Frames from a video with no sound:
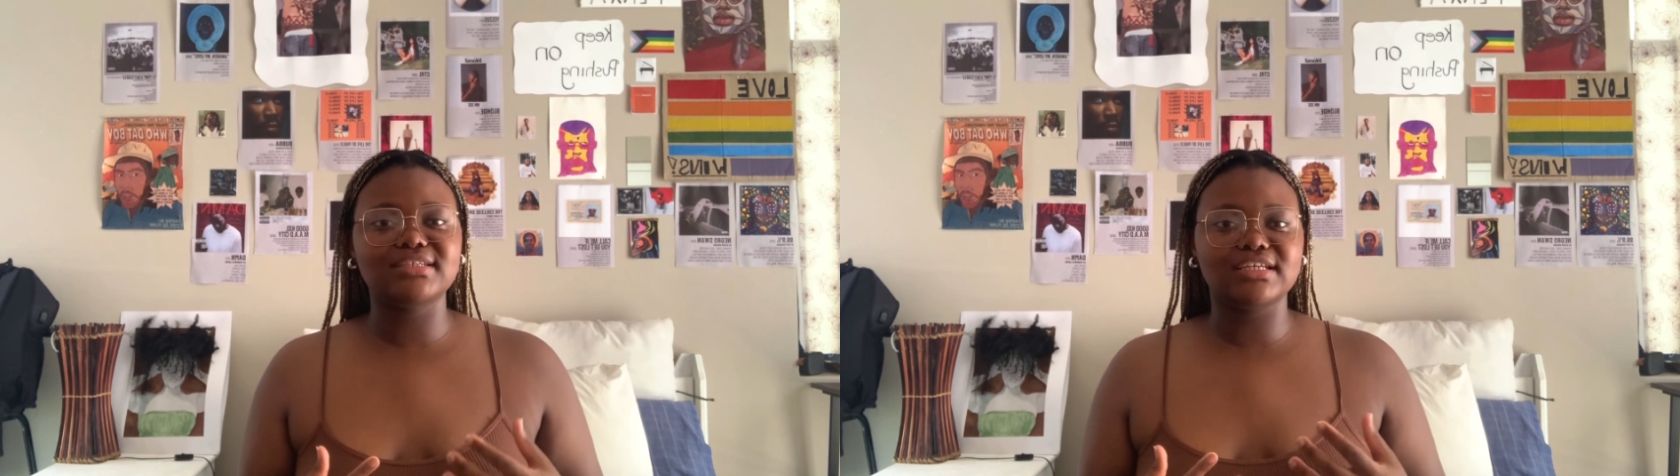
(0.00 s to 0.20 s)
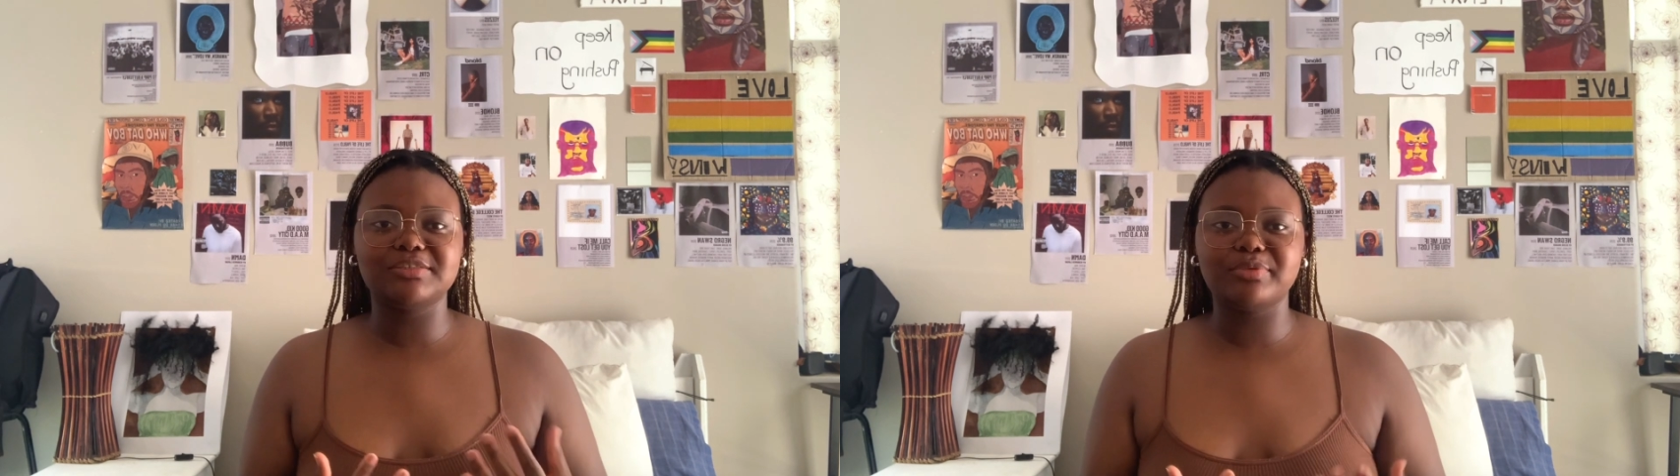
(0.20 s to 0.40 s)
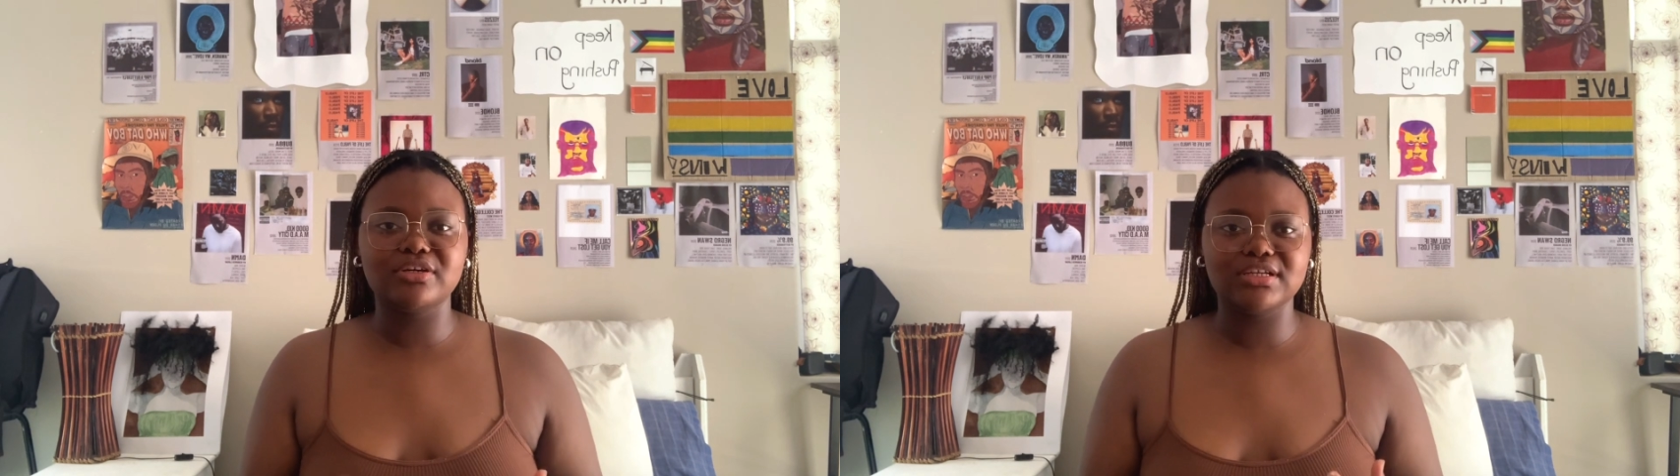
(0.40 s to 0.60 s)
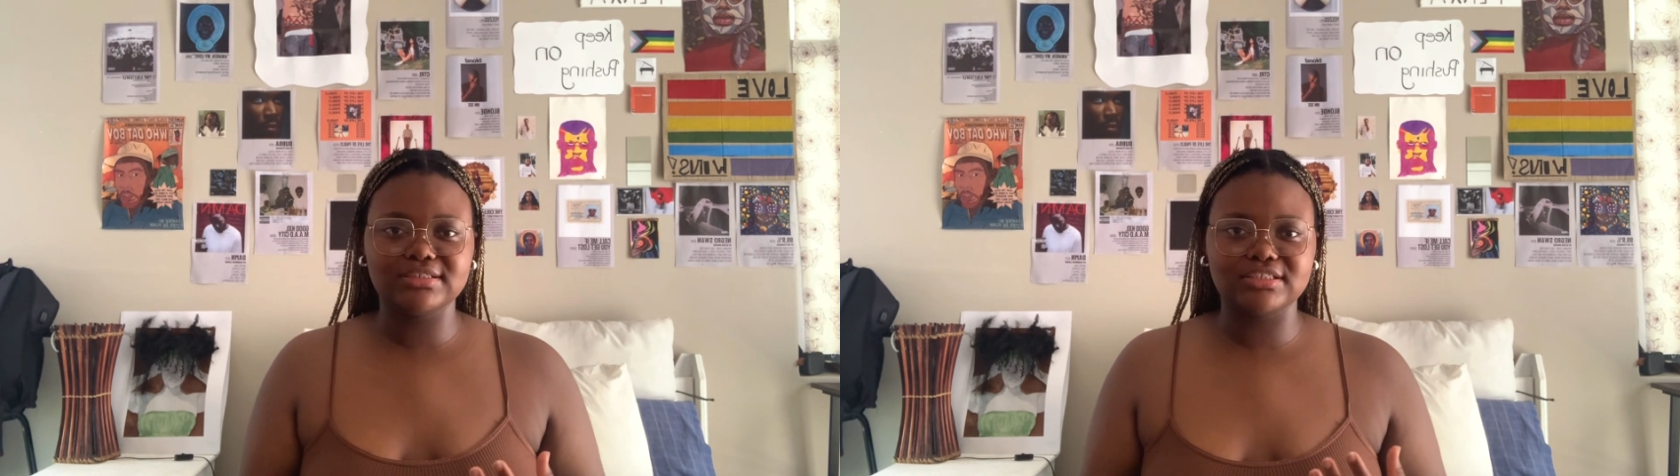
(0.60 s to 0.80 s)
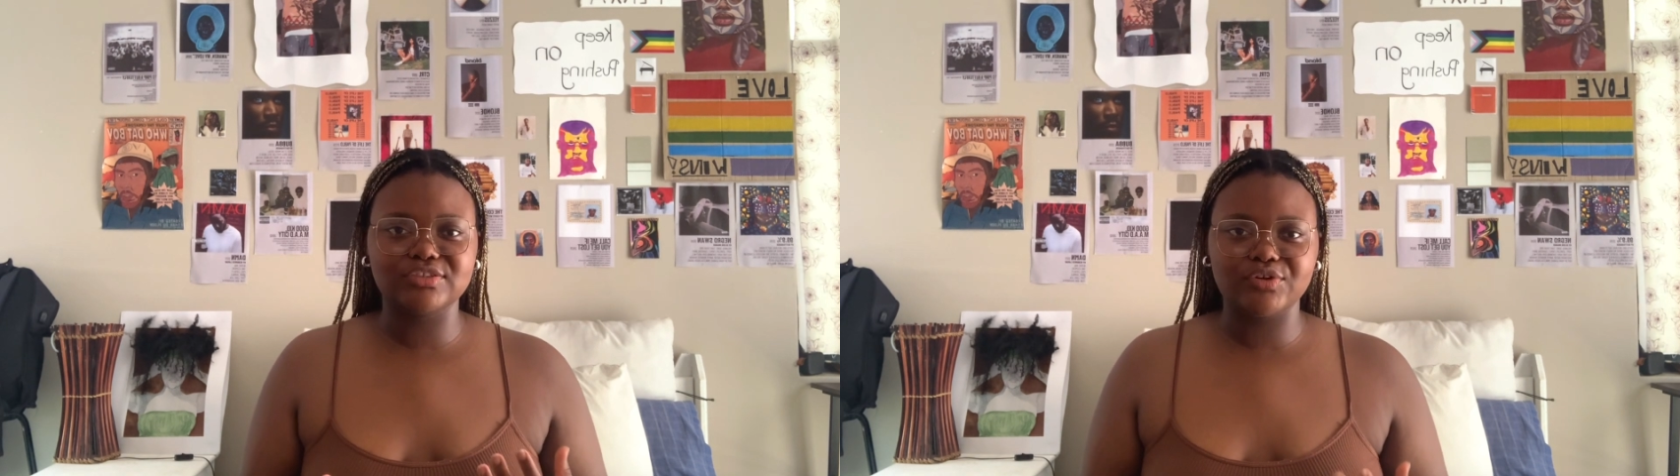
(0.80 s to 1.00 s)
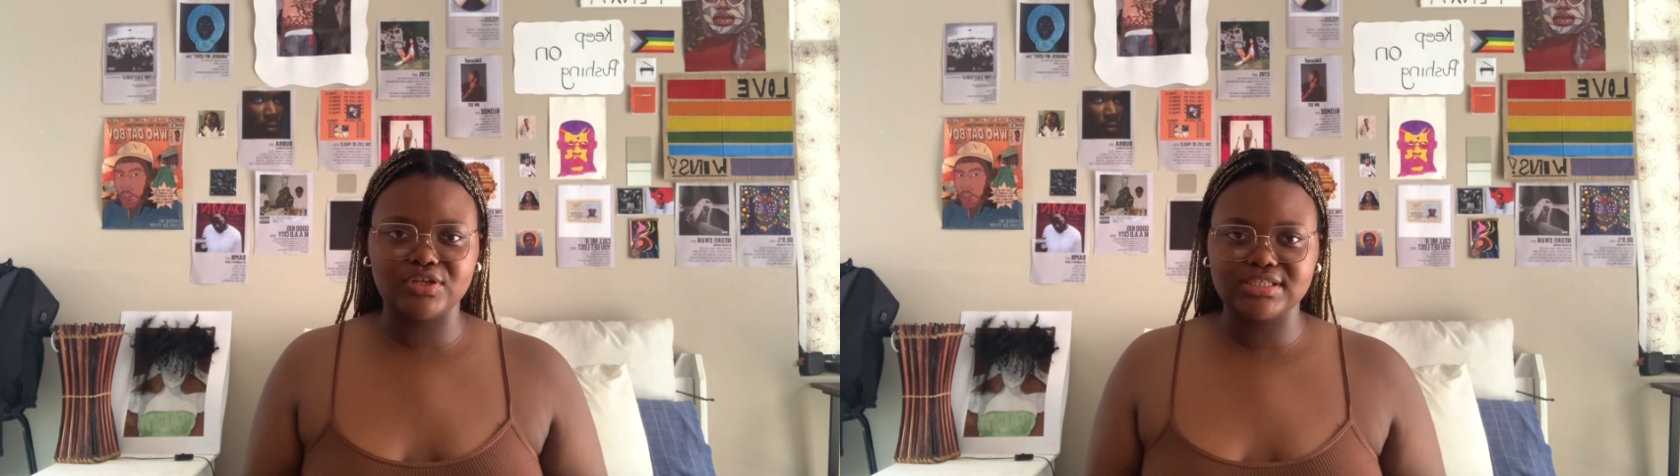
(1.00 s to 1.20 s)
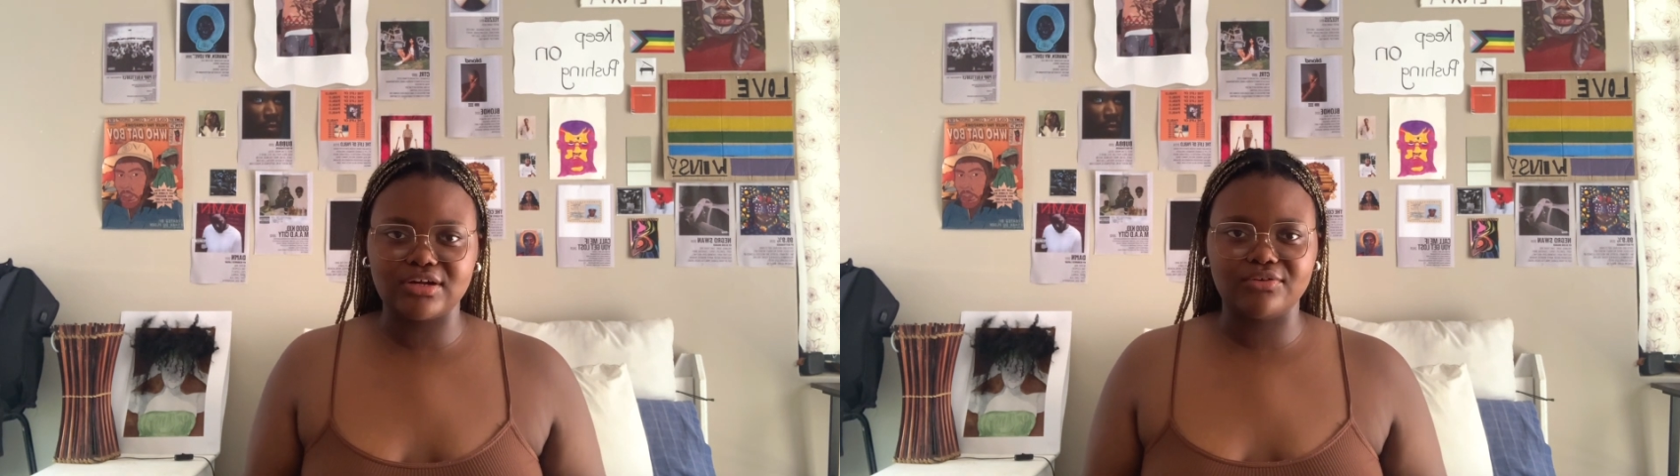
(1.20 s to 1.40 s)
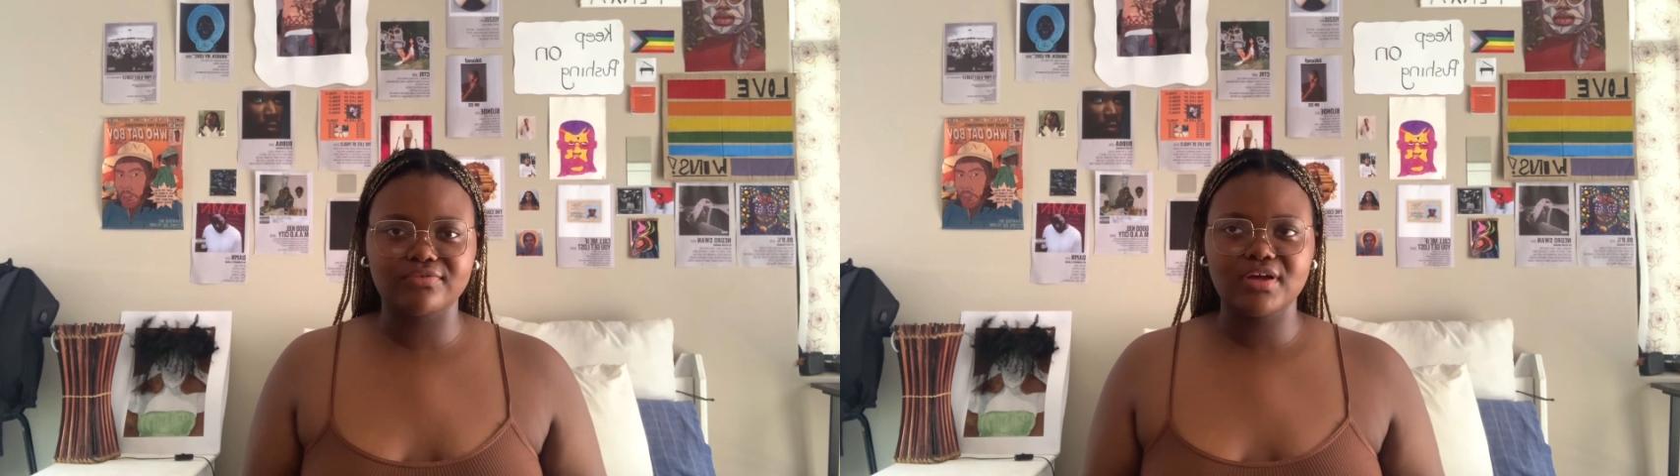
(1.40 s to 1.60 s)
experiences for
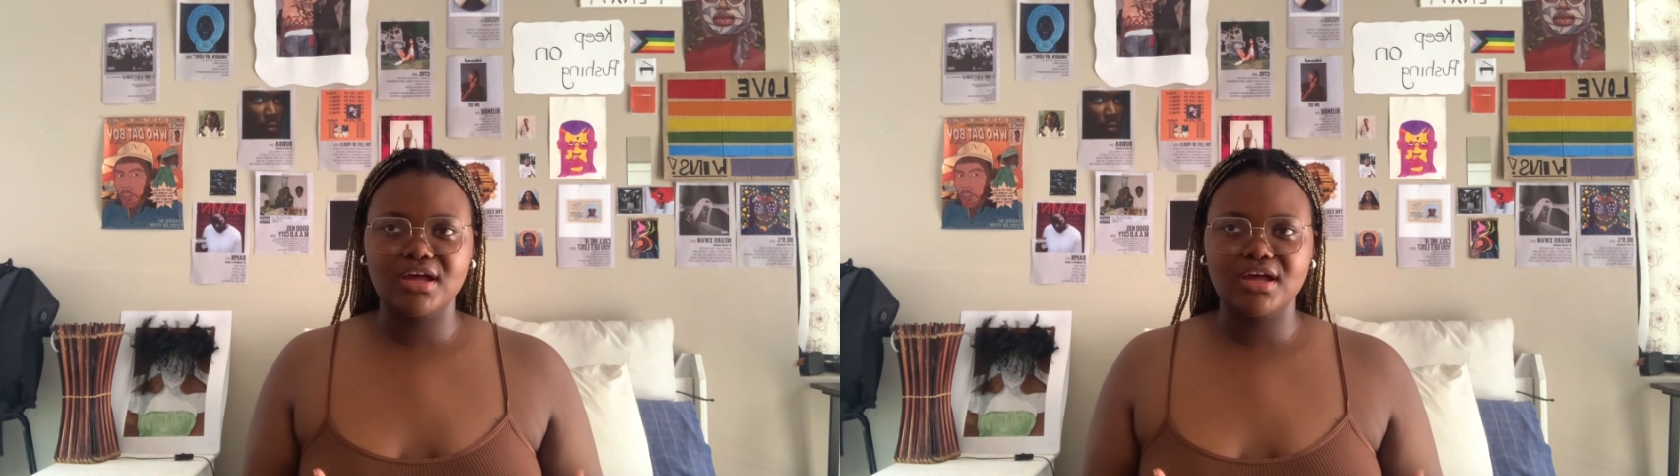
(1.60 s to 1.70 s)
yourself,